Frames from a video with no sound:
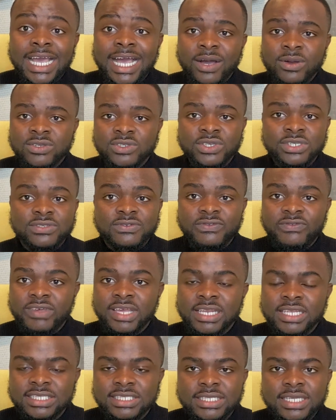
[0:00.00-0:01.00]
I was going to
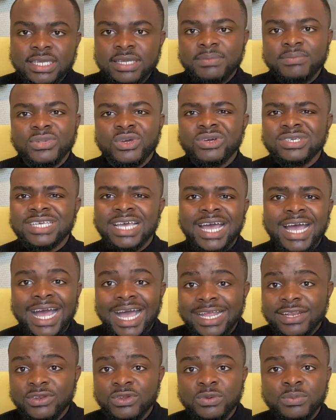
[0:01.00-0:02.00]
fail it because I
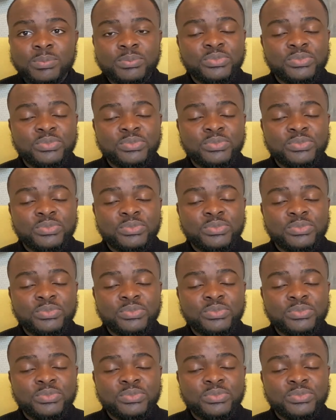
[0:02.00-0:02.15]
had no